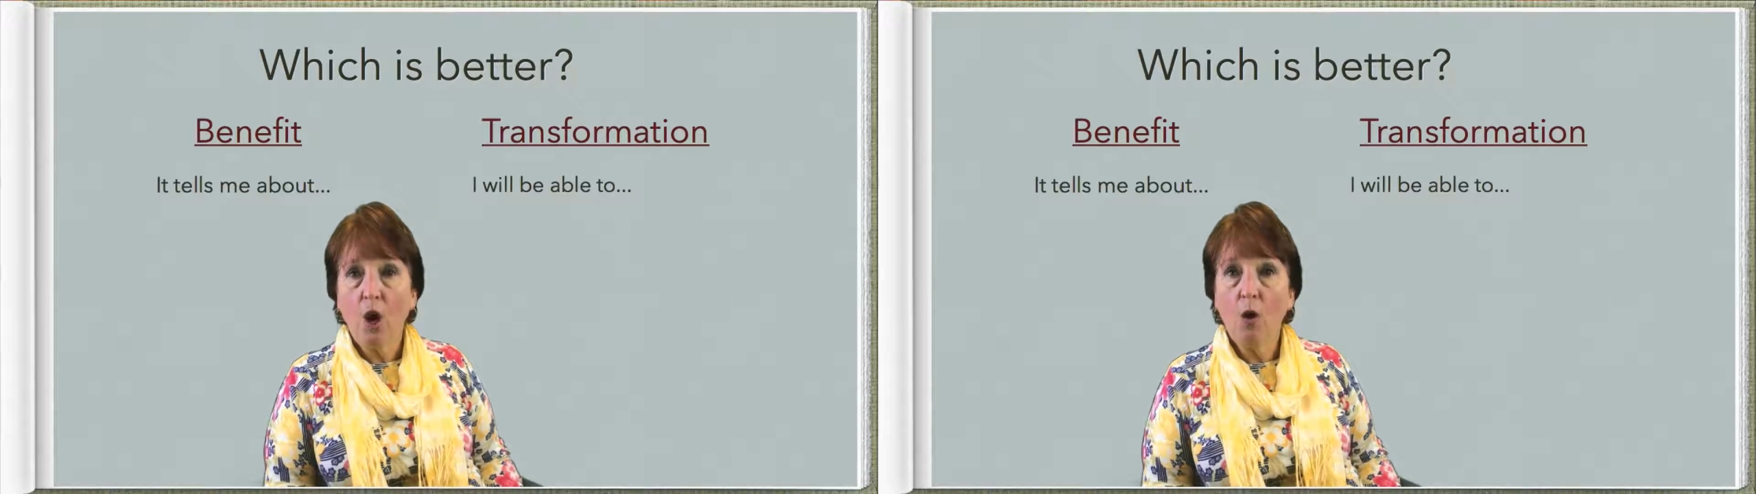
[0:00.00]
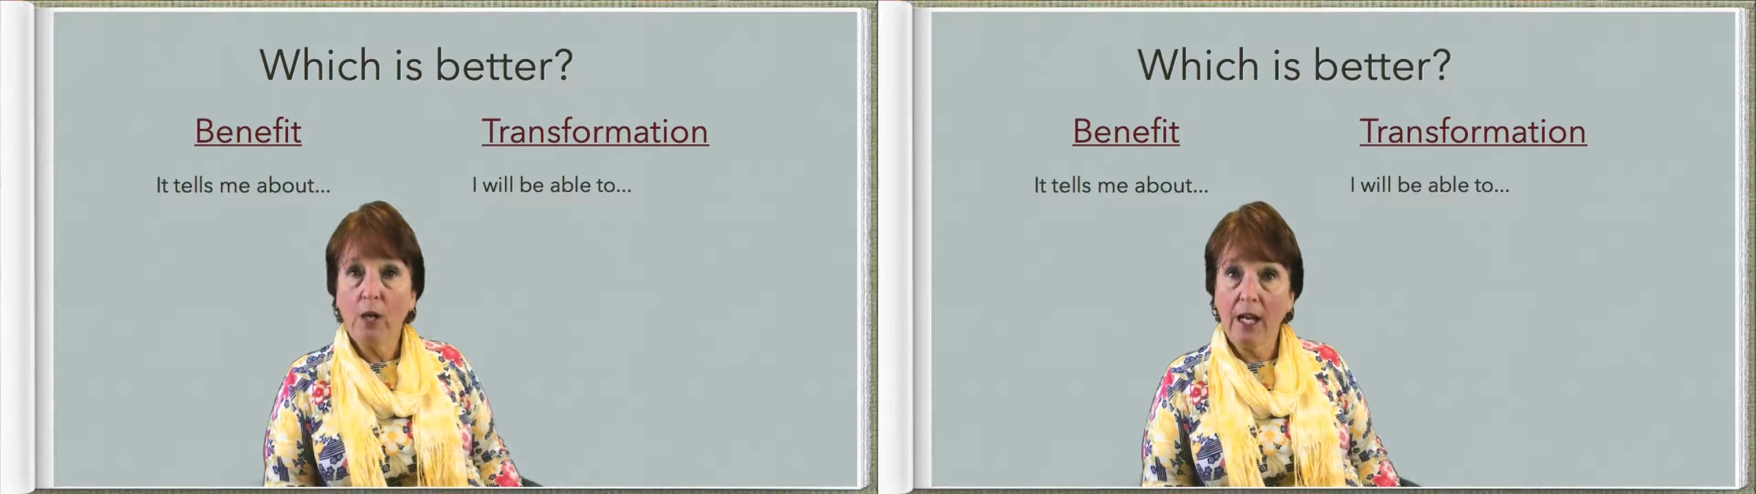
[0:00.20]

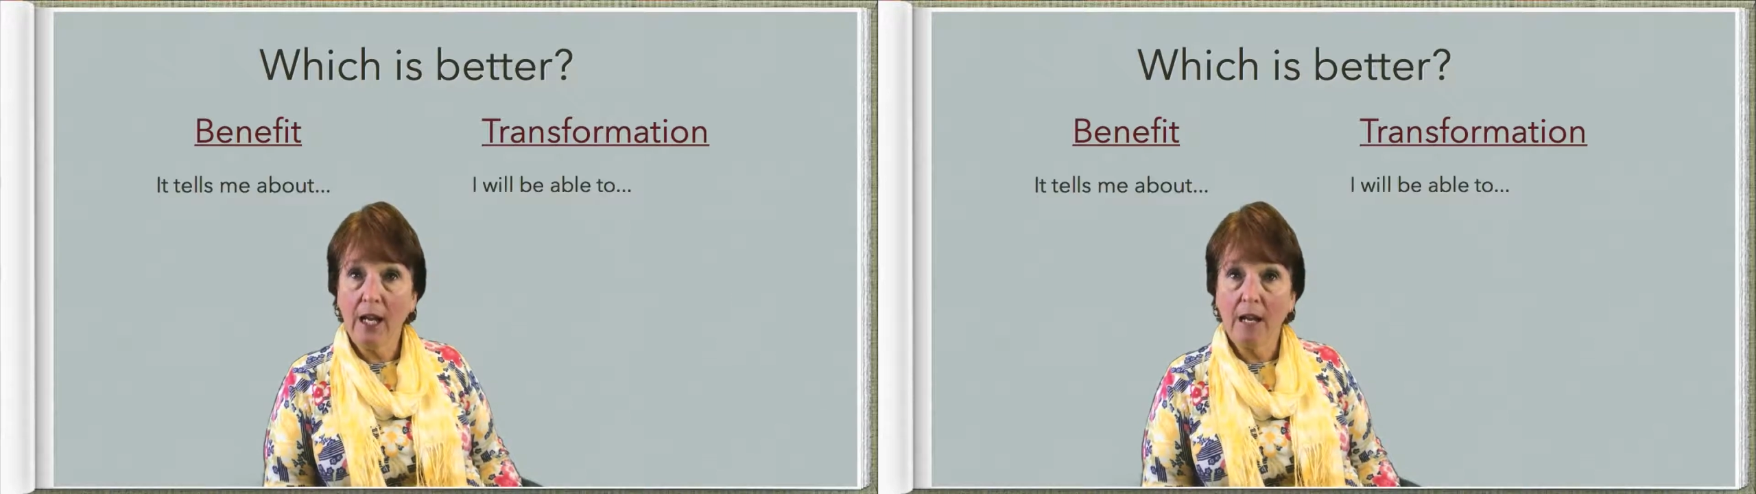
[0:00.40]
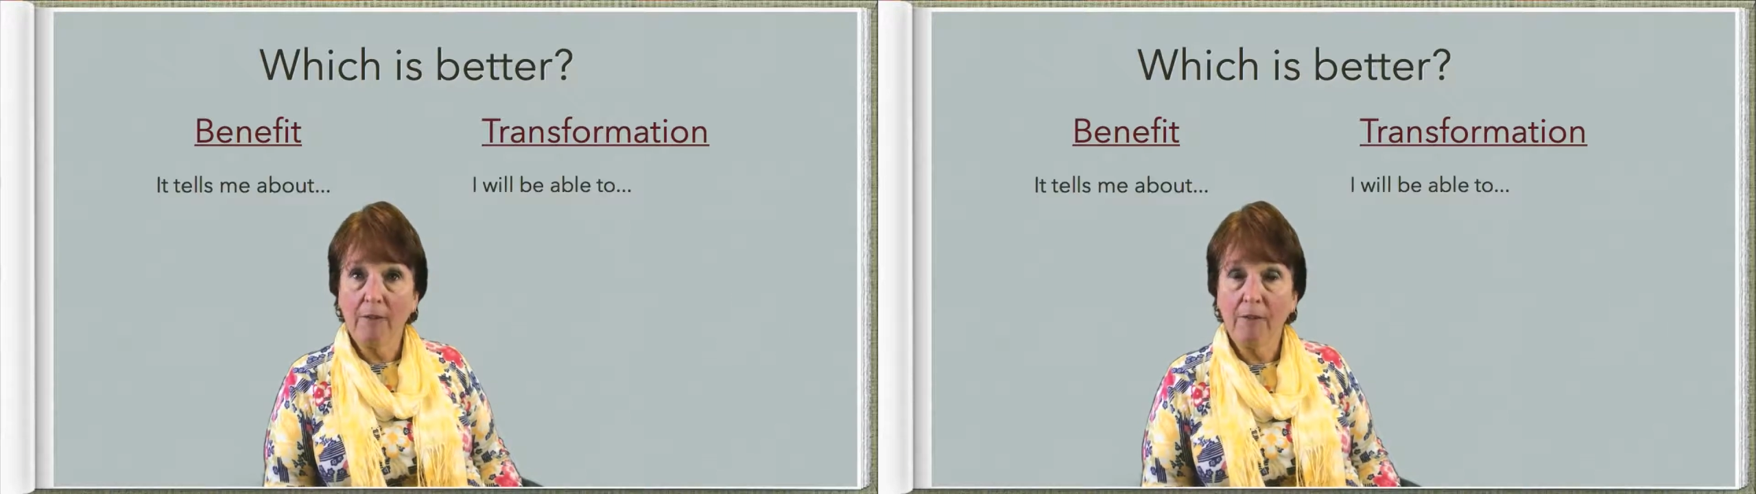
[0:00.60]

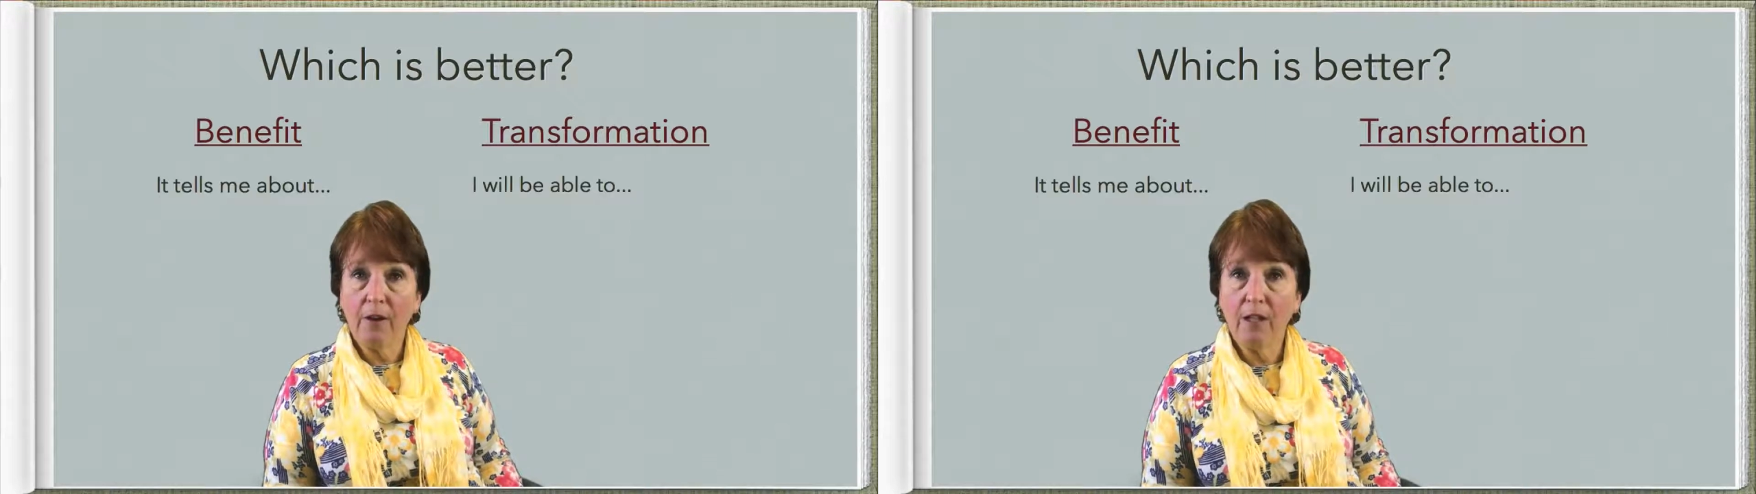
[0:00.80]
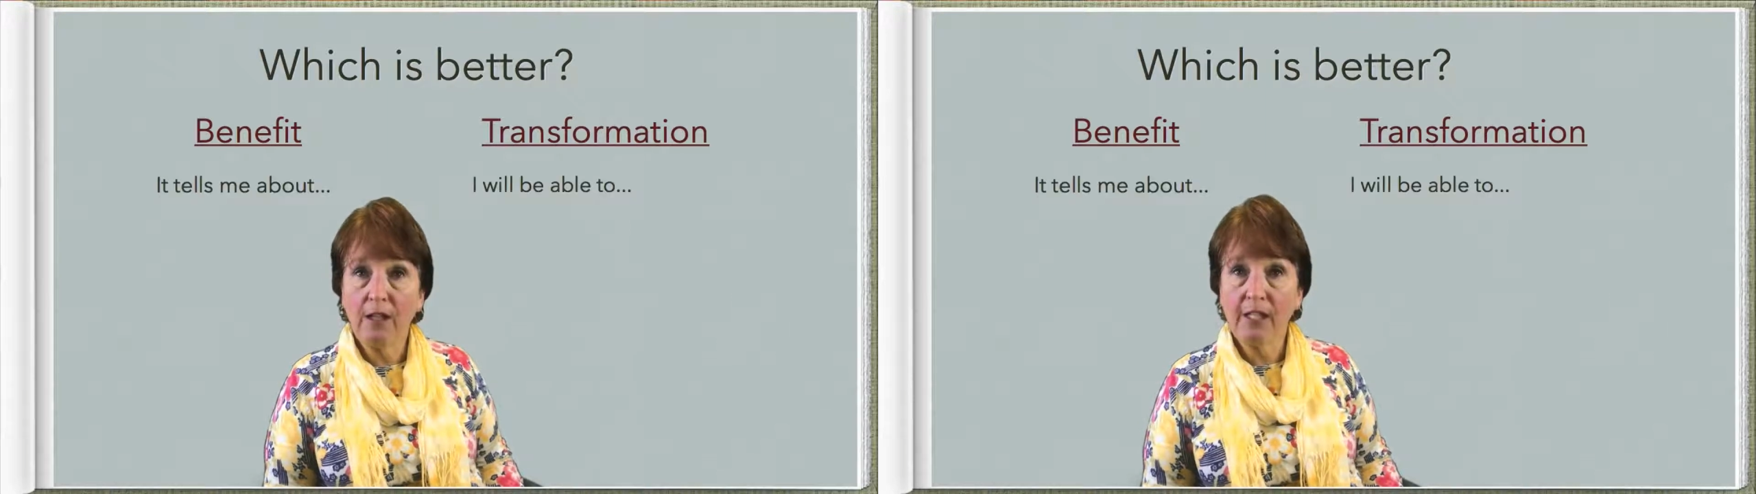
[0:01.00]
Okay,
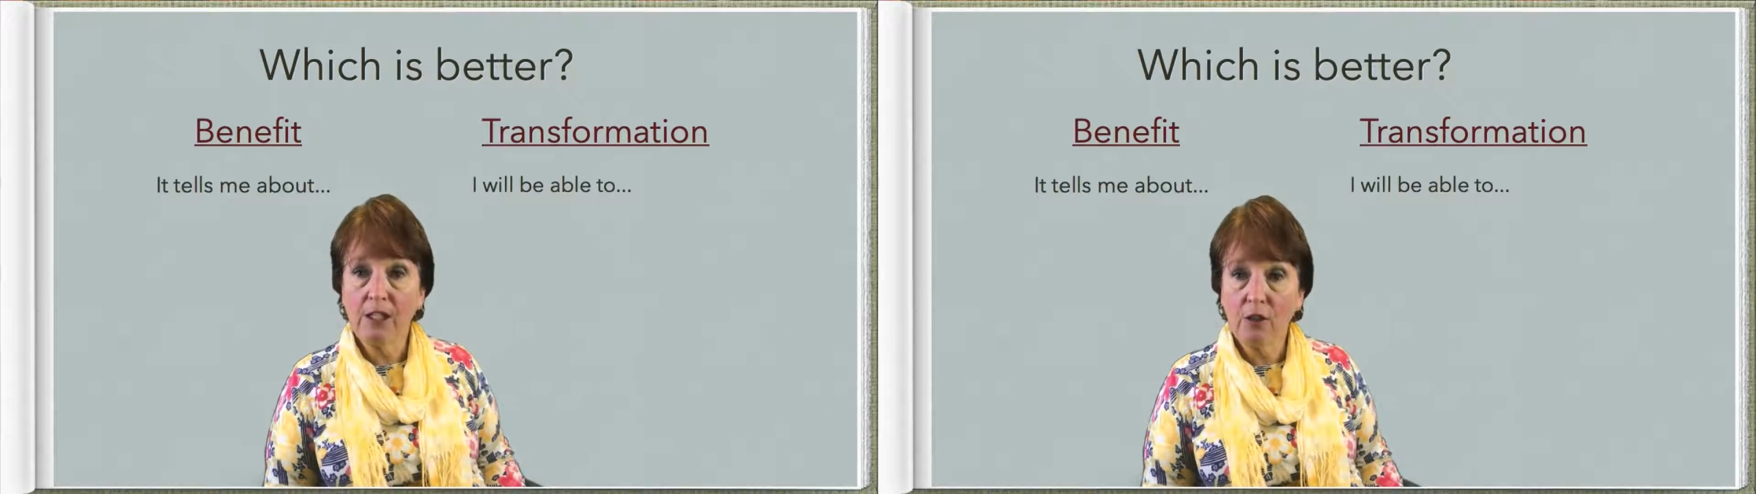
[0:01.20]
let's